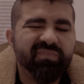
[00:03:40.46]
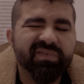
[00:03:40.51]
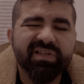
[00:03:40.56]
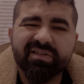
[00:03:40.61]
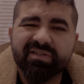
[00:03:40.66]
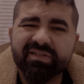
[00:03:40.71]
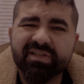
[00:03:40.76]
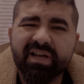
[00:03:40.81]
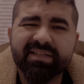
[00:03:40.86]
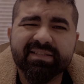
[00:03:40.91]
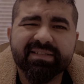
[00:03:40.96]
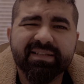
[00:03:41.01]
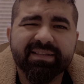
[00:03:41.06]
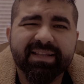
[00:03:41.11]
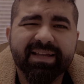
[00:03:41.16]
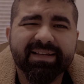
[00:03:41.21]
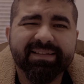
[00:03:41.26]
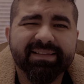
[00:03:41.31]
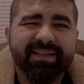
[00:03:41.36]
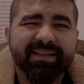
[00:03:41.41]
So I
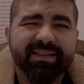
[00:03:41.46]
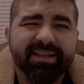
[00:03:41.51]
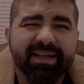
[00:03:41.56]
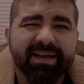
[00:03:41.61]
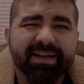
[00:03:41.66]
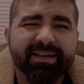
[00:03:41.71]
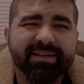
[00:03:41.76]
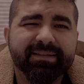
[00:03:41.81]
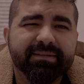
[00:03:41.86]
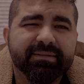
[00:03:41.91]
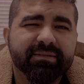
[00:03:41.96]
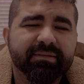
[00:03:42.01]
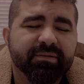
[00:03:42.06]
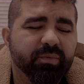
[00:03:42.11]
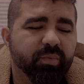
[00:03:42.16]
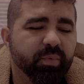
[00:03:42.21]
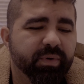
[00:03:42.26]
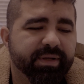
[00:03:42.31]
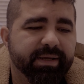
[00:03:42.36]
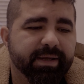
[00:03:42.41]
select align
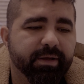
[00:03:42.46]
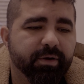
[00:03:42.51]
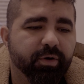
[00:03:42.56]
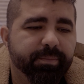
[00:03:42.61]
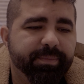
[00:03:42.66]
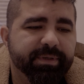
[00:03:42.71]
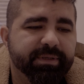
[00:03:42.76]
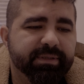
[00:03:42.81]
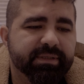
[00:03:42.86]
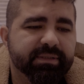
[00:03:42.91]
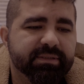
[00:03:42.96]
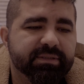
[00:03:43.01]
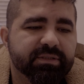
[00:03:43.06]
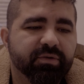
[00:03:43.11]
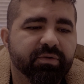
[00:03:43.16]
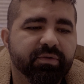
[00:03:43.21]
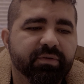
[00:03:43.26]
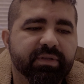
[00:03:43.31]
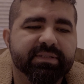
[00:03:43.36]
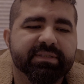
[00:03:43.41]
when I opened it,
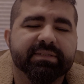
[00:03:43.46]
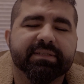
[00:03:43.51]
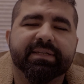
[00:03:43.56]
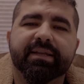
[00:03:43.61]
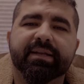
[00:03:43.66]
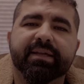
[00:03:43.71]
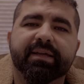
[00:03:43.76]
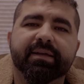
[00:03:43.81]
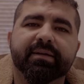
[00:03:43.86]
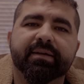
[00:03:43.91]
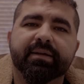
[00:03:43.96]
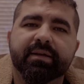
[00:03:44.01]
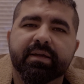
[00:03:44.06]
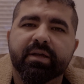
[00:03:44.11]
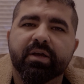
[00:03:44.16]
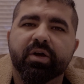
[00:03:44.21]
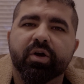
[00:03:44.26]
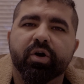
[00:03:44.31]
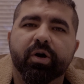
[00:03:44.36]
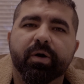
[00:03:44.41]
so it's gonna
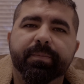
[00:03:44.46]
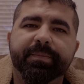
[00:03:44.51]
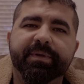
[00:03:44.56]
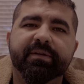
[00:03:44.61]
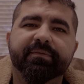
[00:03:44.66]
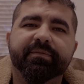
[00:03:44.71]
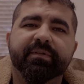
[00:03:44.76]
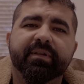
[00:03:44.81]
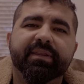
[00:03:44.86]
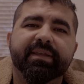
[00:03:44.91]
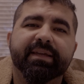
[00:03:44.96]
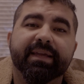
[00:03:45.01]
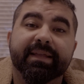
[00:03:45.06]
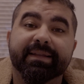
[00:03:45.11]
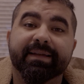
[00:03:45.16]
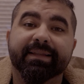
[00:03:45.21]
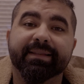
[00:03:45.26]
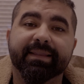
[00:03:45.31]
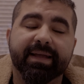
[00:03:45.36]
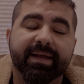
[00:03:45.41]
open everything and
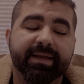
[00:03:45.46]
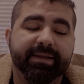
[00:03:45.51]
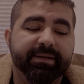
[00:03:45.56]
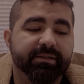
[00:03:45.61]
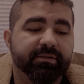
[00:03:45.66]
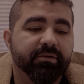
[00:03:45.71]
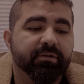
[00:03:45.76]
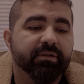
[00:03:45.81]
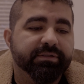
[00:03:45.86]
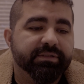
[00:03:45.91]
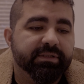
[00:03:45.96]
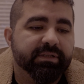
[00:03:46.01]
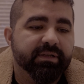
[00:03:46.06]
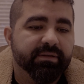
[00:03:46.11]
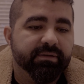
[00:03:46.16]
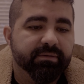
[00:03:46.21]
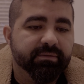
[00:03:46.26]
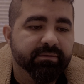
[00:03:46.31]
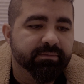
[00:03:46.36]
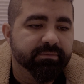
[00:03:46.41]
align it all
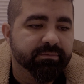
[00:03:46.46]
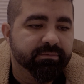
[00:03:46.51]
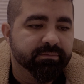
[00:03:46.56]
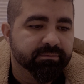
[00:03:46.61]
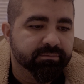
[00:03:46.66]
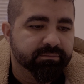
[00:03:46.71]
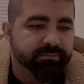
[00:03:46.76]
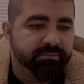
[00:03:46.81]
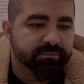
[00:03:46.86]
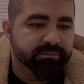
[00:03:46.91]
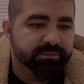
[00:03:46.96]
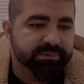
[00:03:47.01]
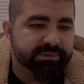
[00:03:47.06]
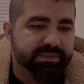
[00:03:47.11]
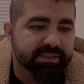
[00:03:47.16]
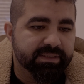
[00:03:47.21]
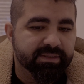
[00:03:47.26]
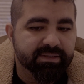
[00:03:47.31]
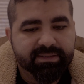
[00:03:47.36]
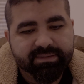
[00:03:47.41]
together.
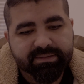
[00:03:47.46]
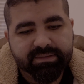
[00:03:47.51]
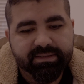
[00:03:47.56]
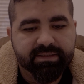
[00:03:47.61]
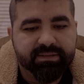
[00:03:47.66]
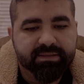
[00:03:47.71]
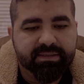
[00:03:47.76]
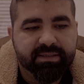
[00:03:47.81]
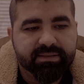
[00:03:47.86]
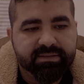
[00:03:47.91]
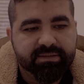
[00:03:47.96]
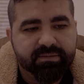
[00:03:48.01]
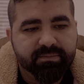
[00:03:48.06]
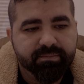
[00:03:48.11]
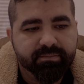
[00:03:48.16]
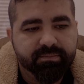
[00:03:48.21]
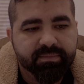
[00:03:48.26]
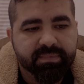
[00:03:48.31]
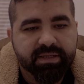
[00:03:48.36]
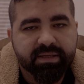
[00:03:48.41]
It's gonna take some
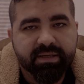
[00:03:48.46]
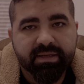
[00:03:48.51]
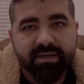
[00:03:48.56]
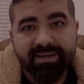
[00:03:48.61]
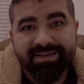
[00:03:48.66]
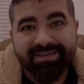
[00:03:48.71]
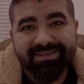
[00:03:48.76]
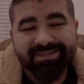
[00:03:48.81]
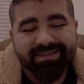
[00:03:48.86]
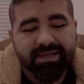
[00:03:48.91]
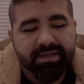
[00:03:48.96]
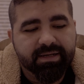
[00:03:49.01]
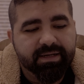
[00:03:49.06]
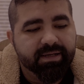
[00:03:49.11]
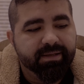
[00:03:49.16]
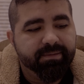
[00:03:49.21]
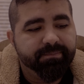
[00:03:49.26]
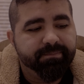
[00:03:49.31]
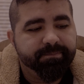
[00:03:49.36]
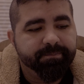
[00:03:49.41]

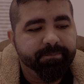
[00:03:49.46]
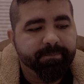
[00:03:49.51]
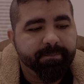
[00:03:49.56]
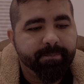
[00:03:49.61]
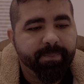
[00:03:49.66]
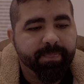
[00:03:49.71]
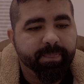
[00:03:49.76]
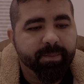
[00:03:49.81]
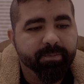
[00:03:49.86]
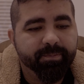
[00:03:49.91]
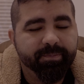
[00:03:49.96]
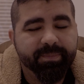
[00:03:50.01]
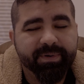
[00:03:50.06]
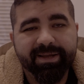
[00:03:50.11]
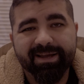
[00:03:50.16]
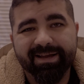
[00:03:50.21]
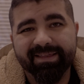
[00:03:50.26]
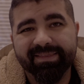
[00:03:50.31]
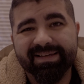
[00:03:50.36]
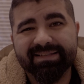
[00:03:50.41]
time, but
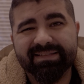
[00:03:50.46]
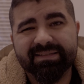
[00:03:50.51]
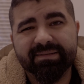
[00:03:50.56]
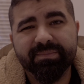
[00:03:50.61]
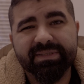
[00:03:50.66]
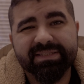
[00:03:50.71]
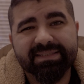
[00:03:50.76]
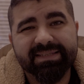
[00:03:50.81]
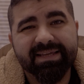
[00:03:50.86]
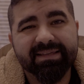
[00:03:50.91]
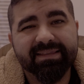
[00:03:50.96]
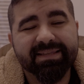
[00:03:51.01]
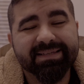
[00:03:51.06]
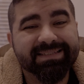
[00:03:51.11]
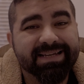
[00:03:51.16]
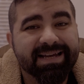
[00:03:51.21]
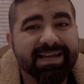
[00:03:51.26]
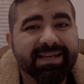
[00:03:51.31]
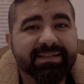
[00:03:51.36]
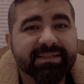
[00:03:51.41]
yeah, that's the mistake that
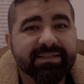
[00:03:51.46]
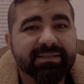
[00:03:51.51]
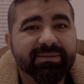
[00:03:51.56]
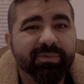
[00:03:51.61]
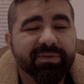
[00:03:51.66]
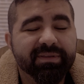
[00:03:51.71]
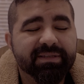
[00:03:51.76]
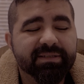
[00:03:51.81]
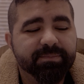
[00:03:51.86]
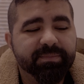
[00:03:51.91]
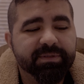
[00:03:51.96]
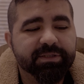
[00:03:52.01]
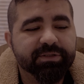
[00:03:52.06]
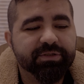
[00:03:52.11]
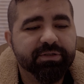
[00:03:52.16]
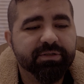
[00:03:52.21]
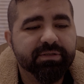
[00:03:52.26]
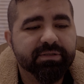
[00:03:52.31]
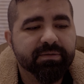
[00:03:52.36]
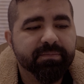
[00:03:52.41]
I did with these
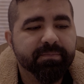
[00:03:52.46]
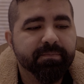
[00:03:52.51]
pictures.